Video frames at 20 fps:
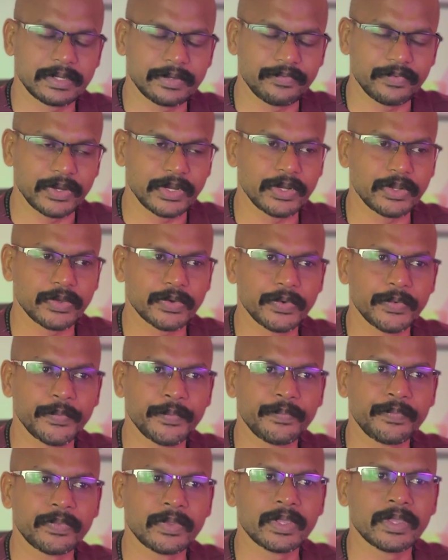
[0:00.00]
video.
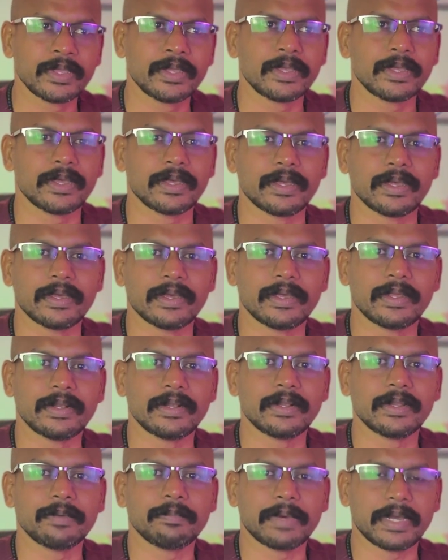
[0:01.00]

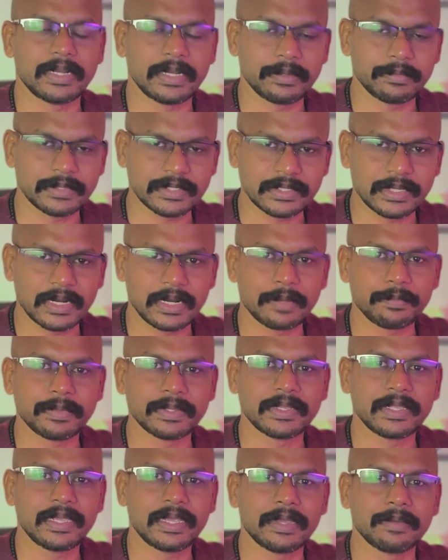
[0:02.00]
And my name is
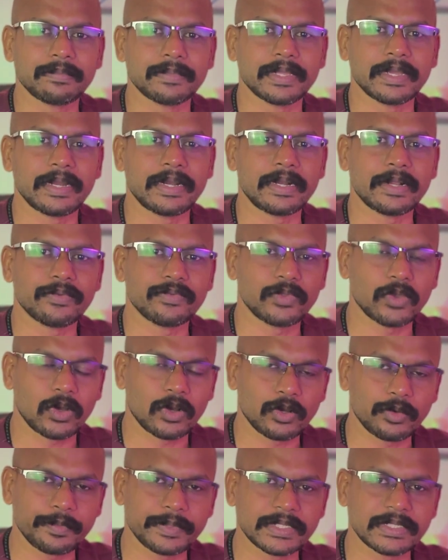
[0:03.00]
Ganapathy. I am the head of the
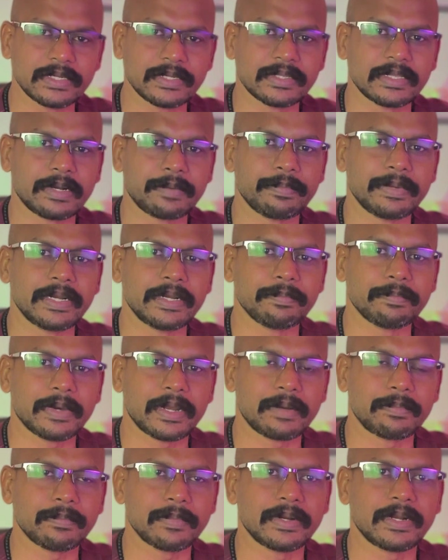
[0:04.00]
Occupational Therapy
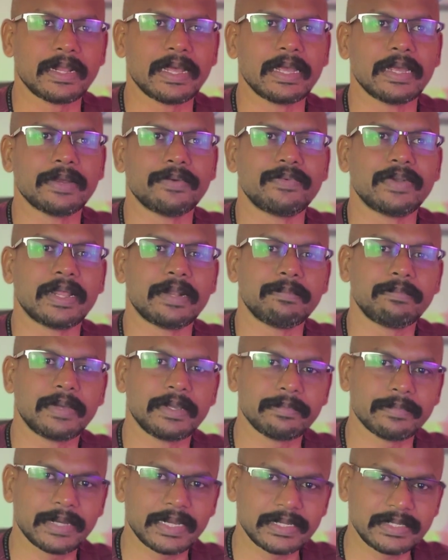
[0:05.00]
department. I have done
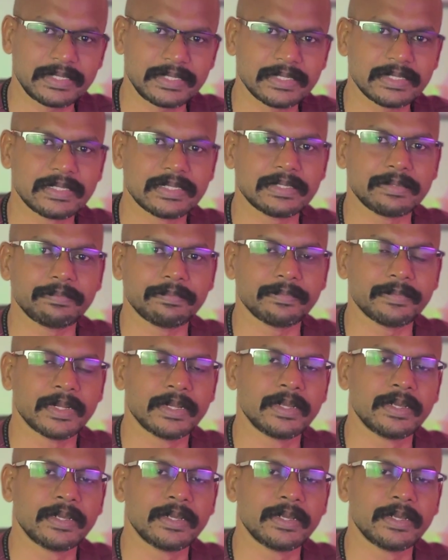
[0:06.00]
my masters in